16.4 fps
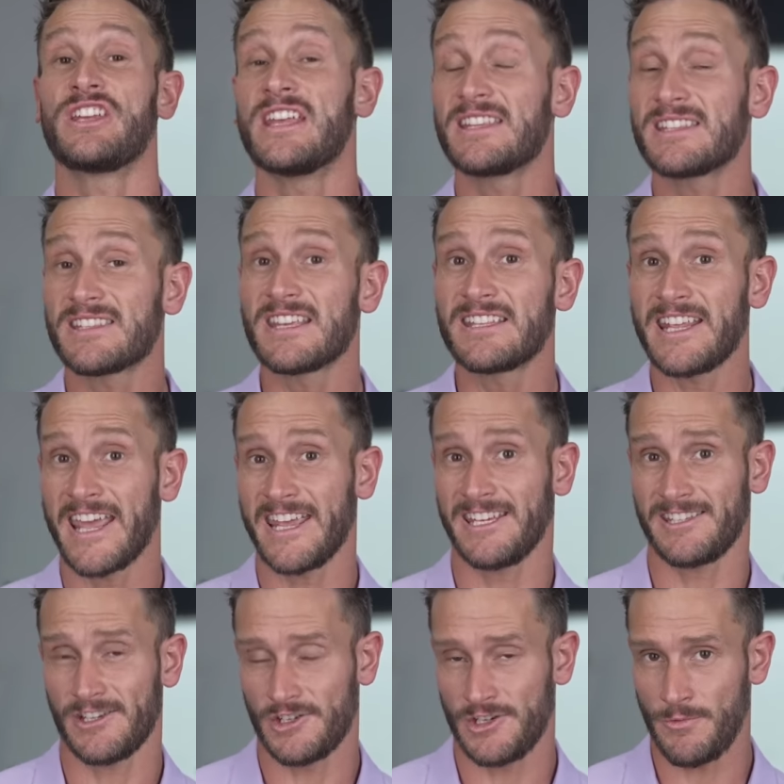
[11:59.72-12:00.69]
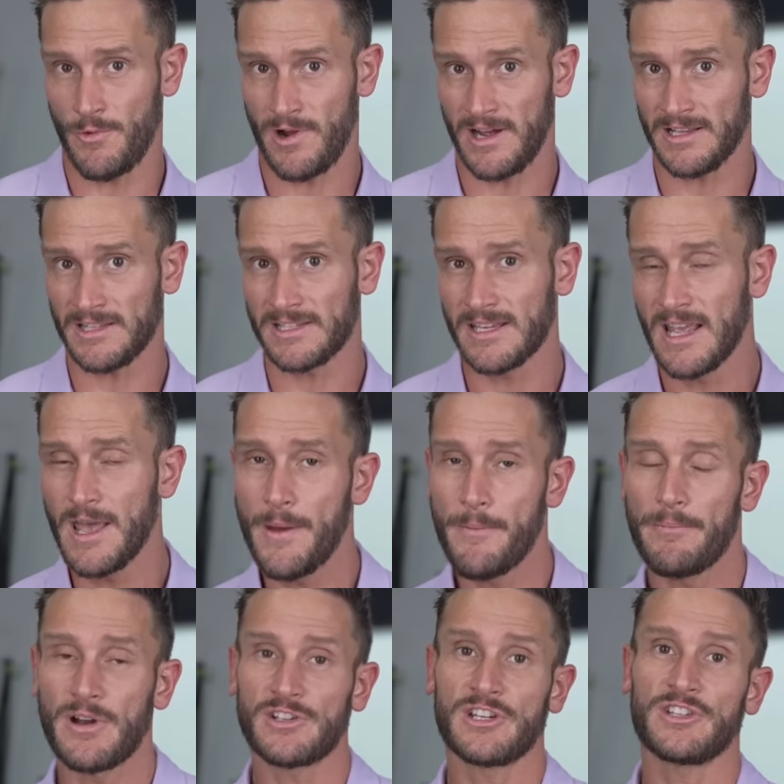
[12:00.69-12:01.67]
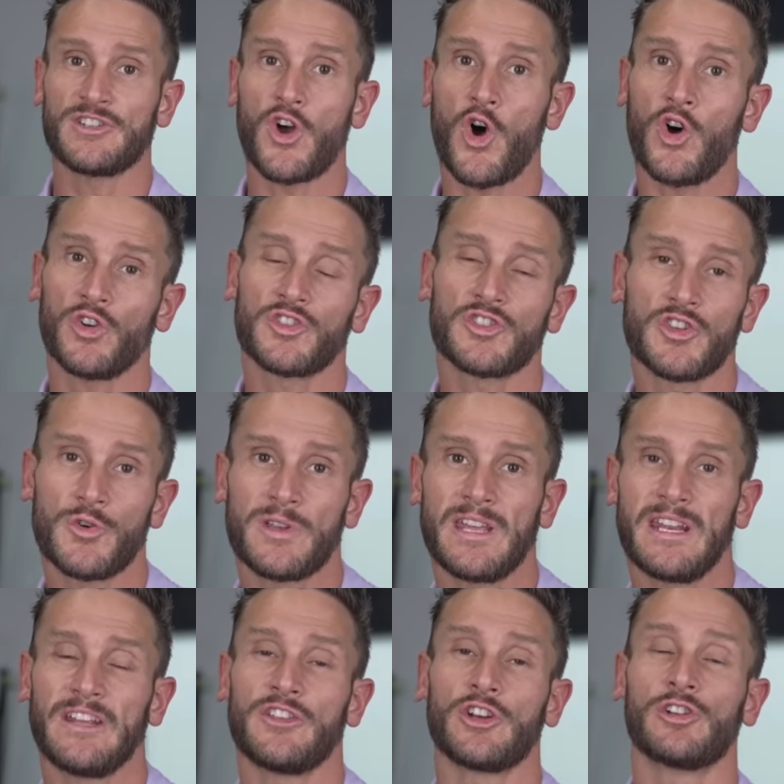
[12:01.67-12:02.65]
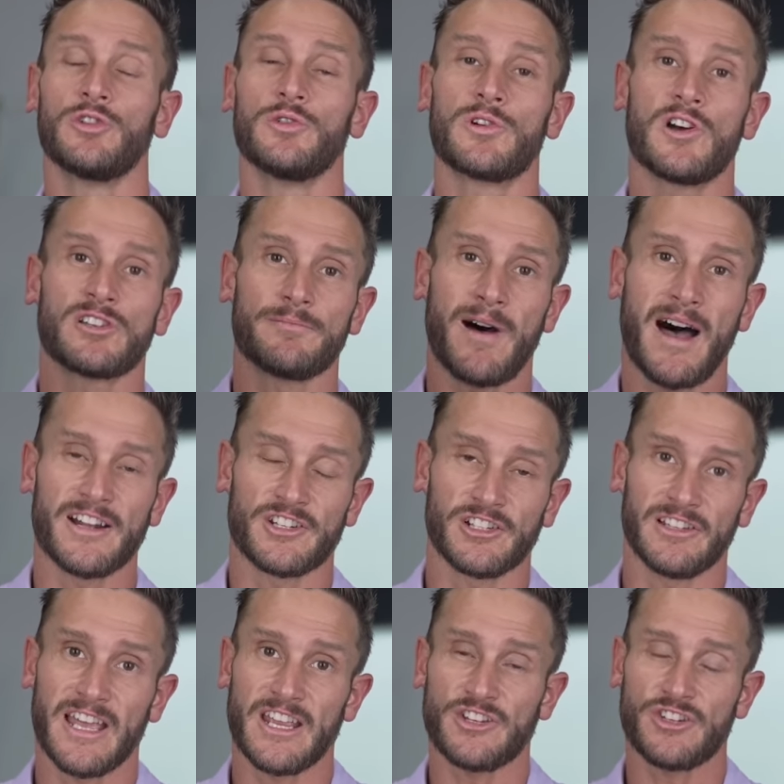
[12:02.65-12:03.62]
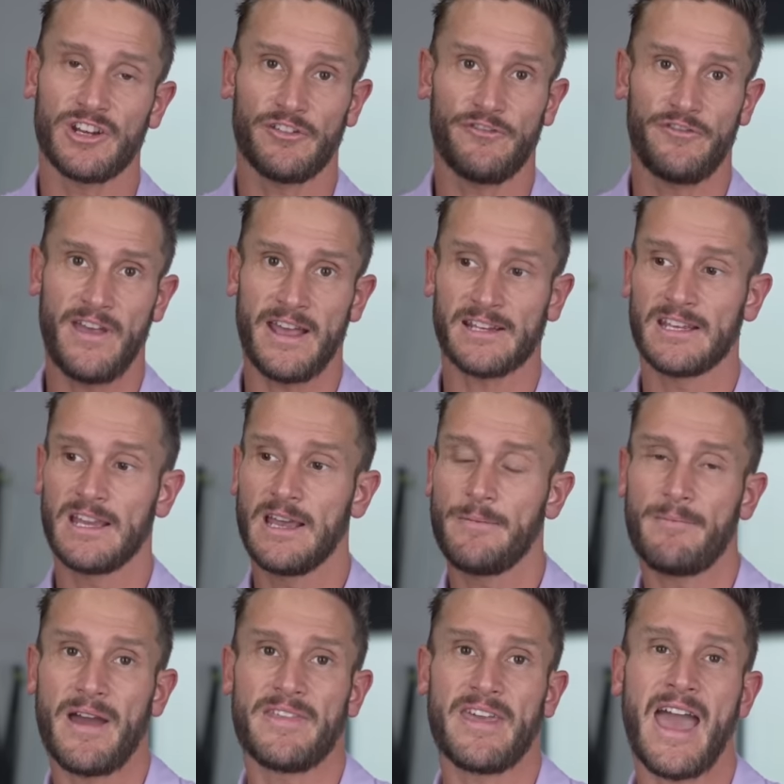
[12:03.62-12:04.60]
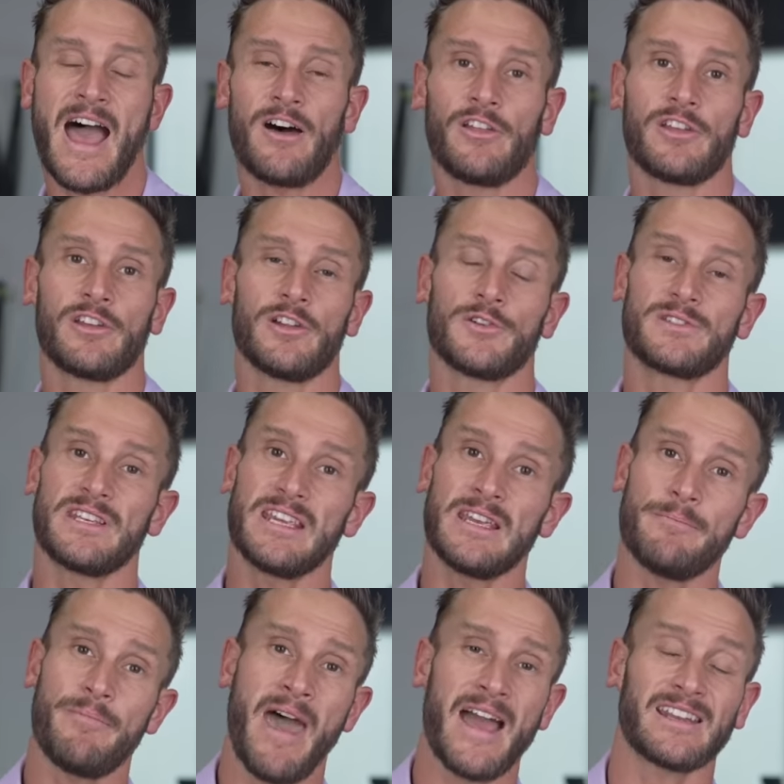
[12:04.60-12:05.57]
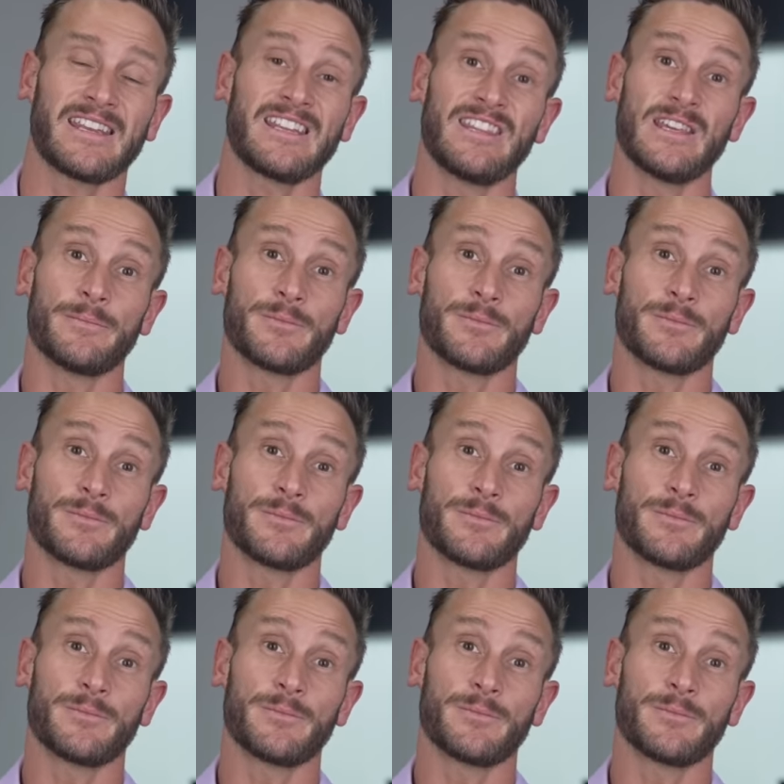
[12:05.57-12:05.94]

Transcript: gets the taste that she wants, but she's also getting the glucose modulation effect by the allulose impacting the